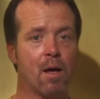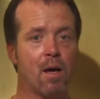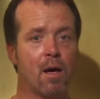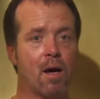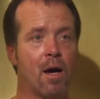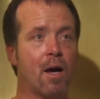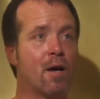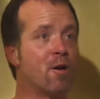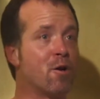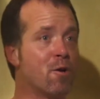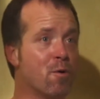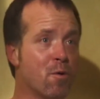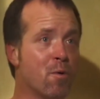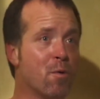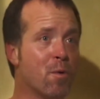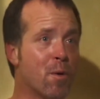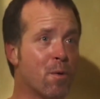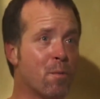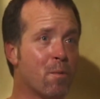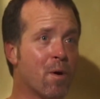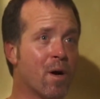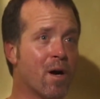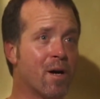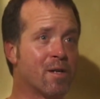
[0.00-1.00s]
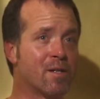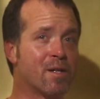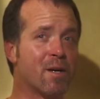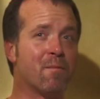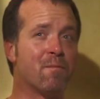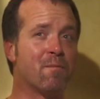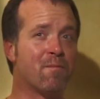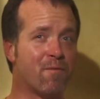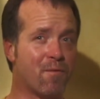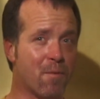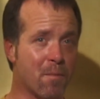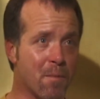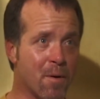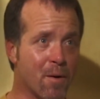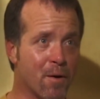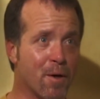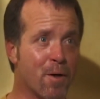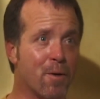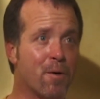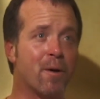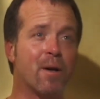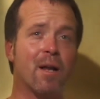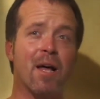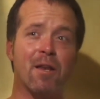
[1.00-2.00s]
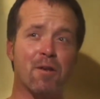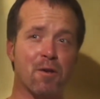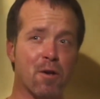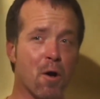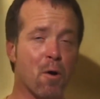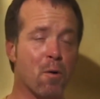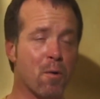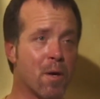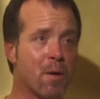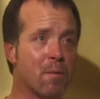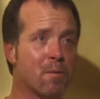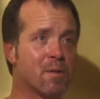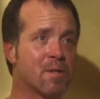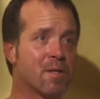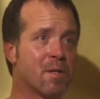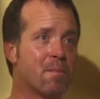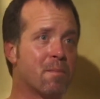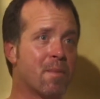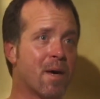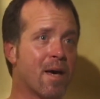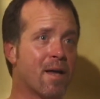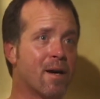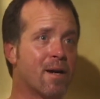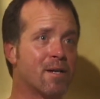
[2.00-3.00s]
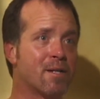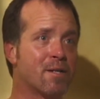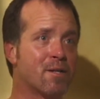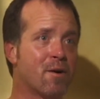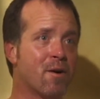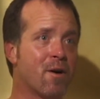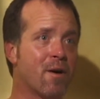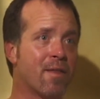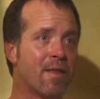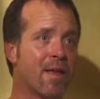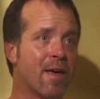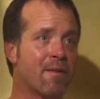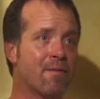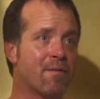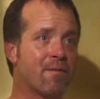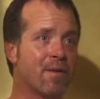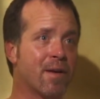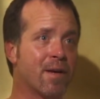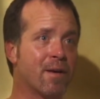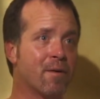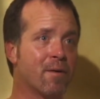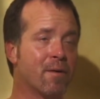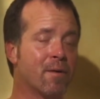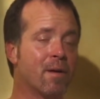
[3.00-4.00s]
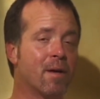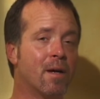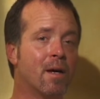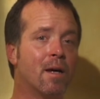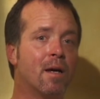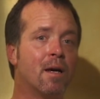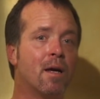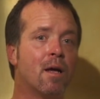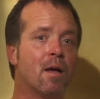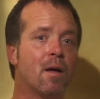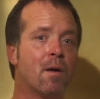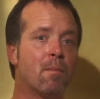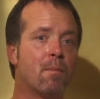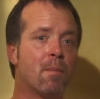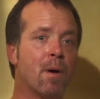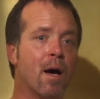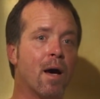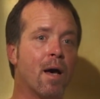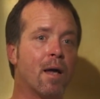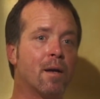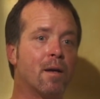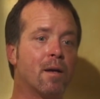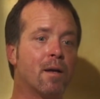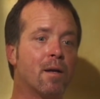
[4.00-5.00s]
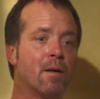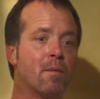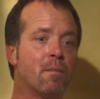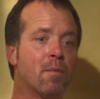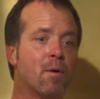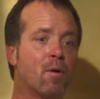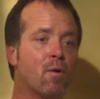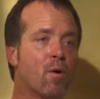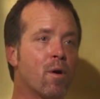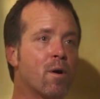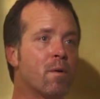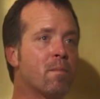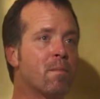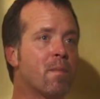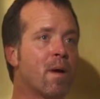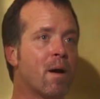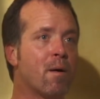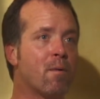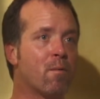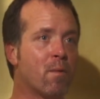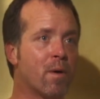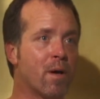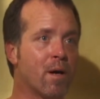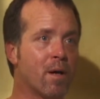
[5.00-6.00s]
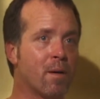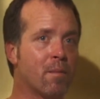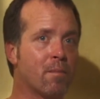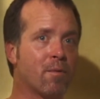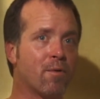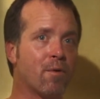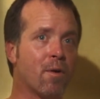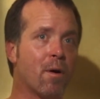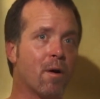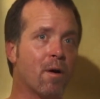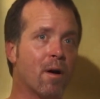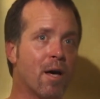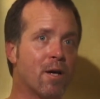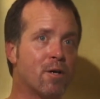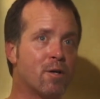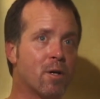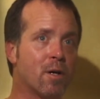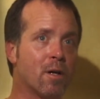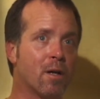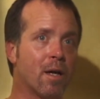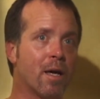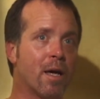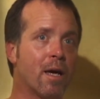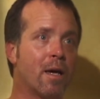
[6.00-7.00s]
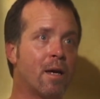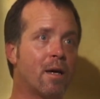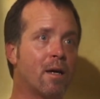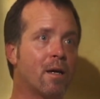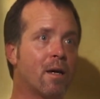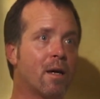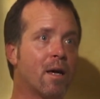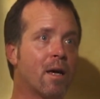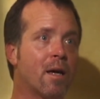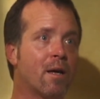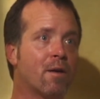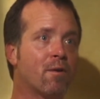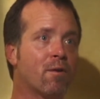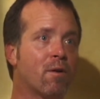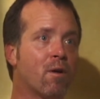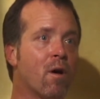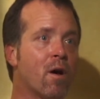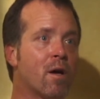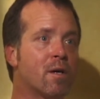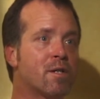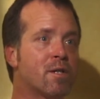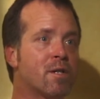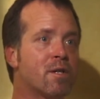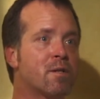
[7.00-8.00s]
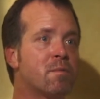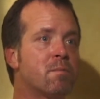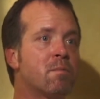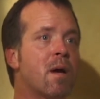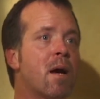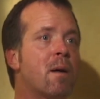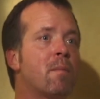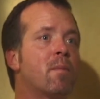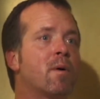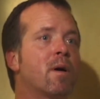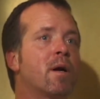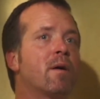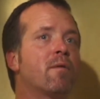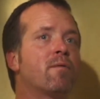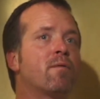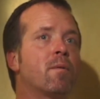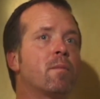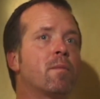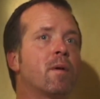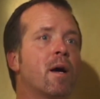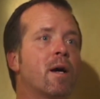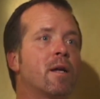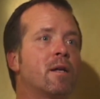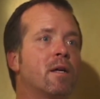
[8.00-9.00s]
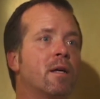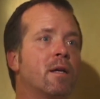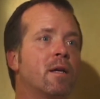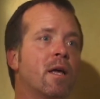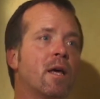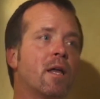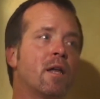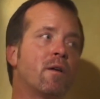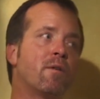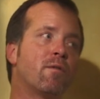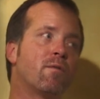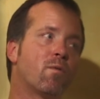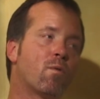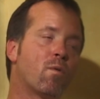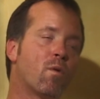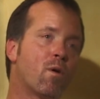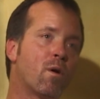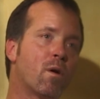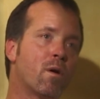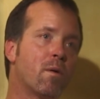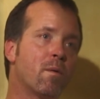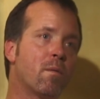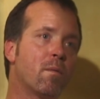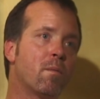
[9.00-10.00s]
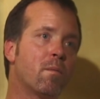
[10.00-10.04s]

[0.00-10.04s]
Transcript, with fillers: I knew who he was, I'm familiar, and I know he was the man I saw in that field. But Gordon Williams allegedly has lost his memory from 1984